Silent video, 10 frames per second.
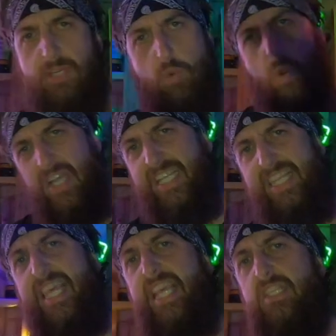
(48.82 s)
be 20
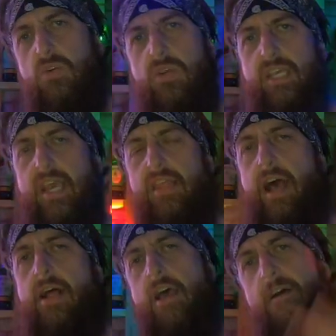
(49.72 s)
things altogether.
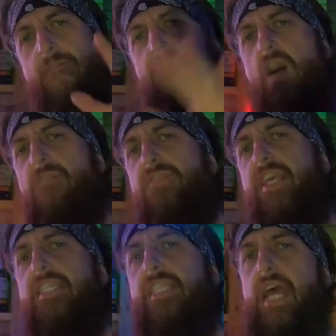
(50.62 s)
Five
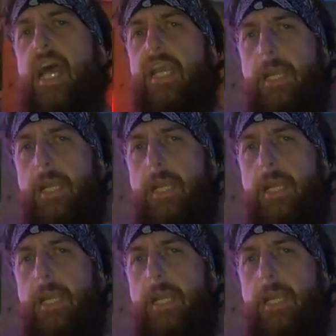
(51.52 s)
things today.